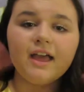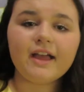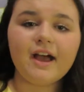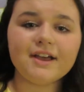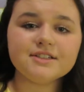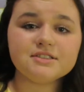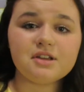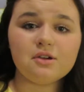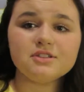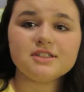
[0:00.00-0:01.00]
Hey guys,
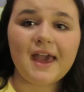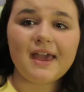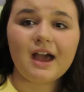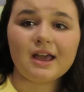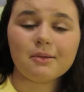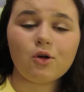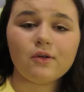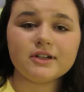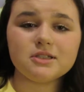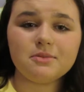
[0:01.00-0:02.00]
so today I am
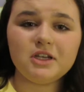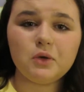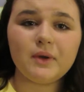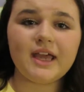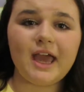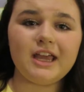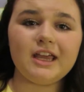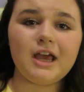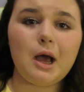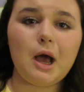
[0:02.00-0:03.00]
going to be doing
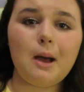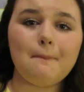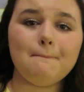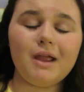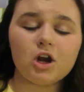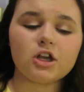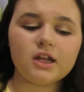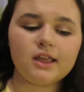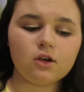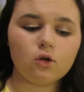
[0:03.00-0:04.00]
a
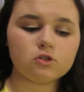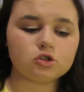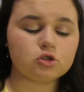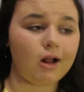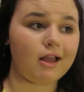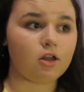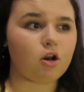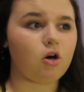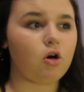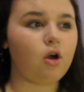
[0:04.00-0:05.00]
American Eagle
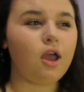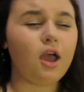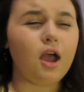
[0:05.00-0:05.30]
try-on haul.